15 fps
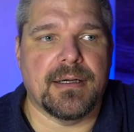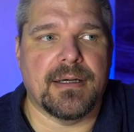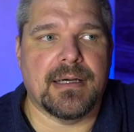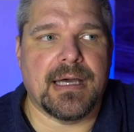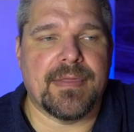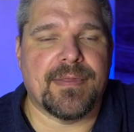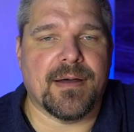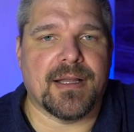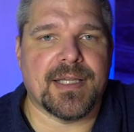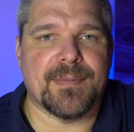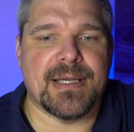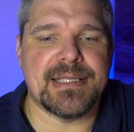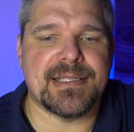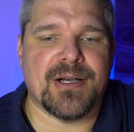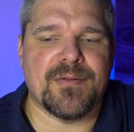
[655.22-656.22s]
I thought to
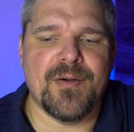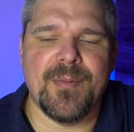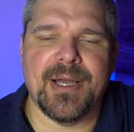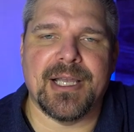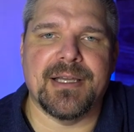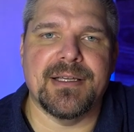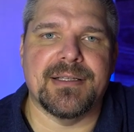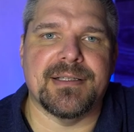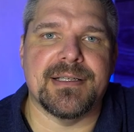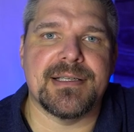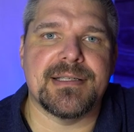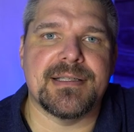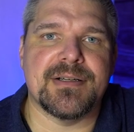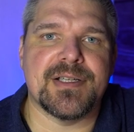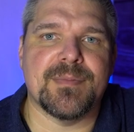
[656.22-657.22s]
myself, oh my
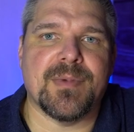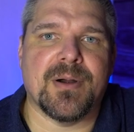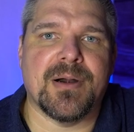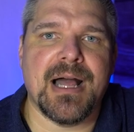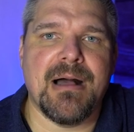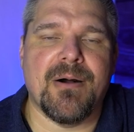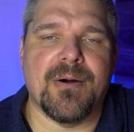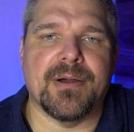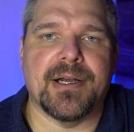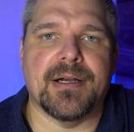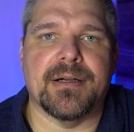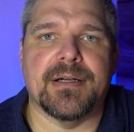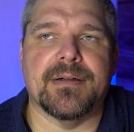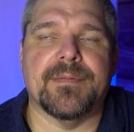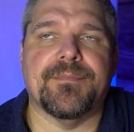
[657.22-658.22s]
goodness, there's a barred owl
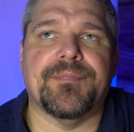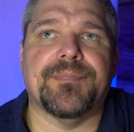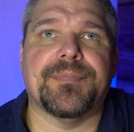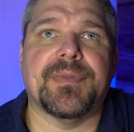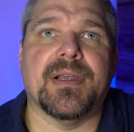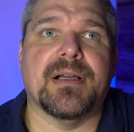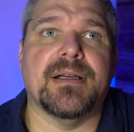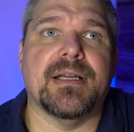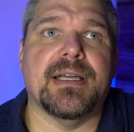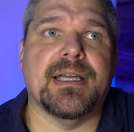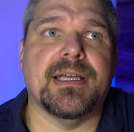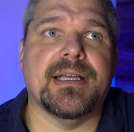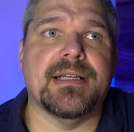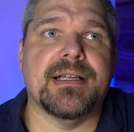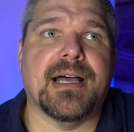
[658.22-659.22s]
here.
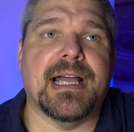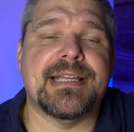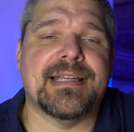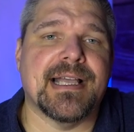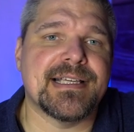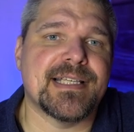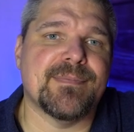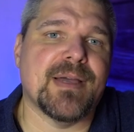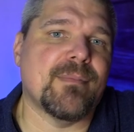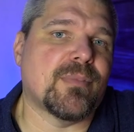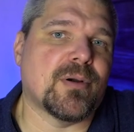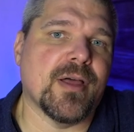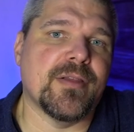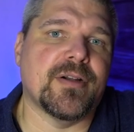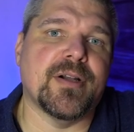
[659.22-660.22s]
And I texted my
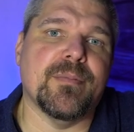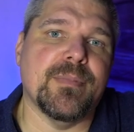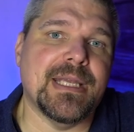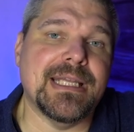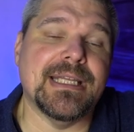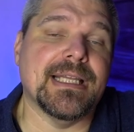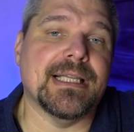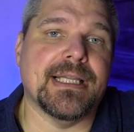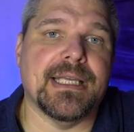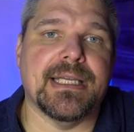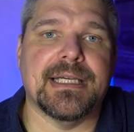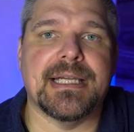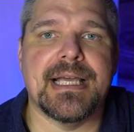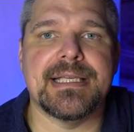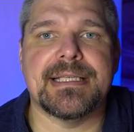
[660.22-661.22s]
brother immediately,
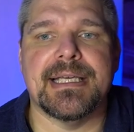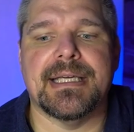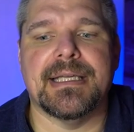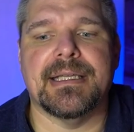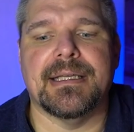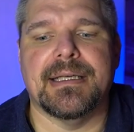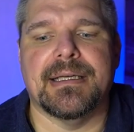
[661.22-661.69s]
and I said,